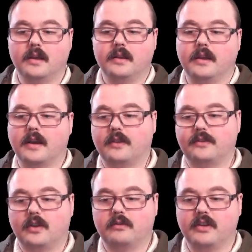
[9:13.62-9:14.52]
You guys
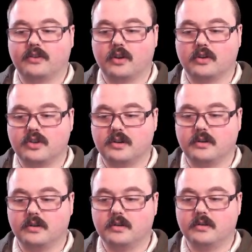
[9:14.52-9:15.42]
still researching?
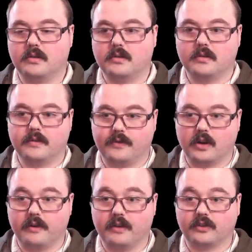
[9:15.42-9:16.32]
If you're
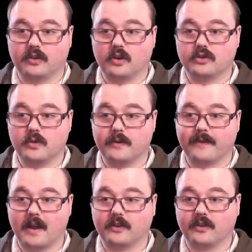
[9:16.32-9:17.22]
going to research, do it
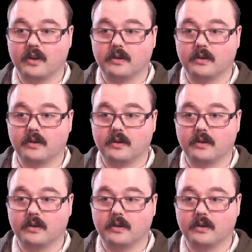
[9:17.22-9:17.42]
faster.